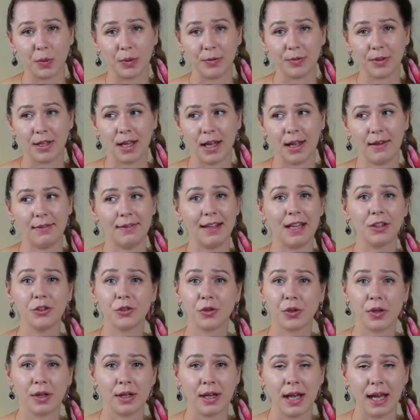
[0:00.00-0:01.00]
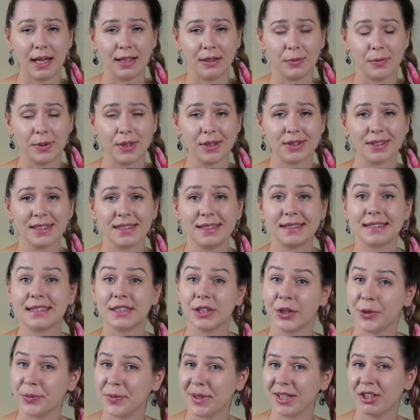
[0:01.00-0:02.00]
with the natural light because it's
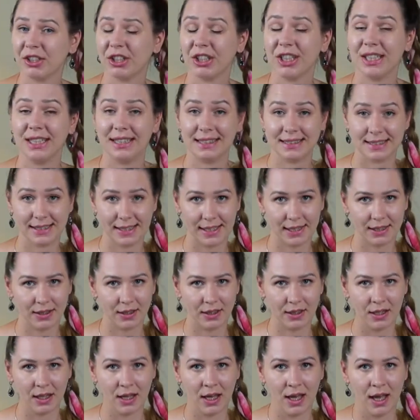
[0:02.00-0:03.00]
so much easier.